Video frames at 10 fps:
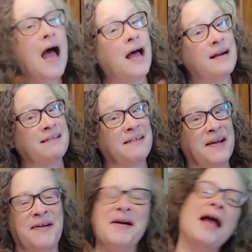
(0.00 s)
I don't
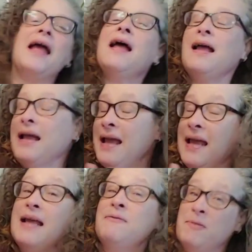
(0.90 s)
know.
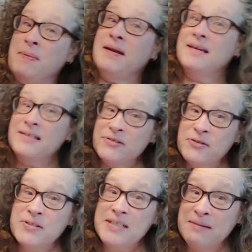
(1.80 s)
It will be an
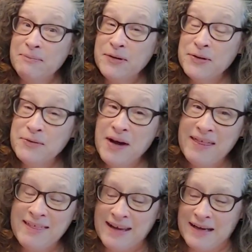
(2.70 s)
interesting brew, I
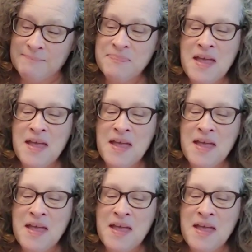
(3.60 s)
think.